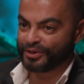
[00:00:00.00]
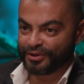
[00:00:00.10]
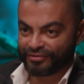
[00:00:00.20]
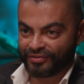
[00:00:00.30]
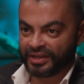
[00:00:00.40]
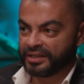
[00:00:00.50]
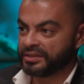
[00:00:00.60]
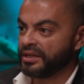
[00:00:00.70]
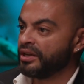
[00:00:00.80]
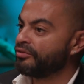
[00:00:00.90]
her
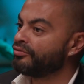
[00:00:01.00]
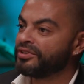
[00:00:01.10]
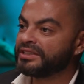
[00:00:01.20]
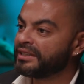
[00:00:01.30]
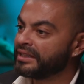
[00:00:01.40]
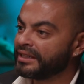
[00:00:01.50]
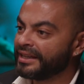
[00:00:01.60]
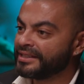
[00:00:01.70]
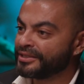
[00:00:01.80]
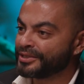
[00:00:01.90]
face for a trade
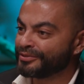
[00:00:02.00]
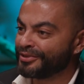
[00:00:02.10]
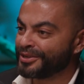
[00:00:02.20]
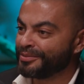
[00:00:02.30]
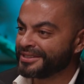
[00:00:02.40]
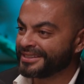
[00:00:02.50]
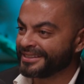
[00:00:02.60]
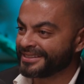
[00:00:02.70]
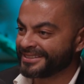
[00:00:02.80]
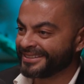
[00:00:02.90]
license for a
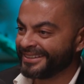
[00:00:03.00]
business.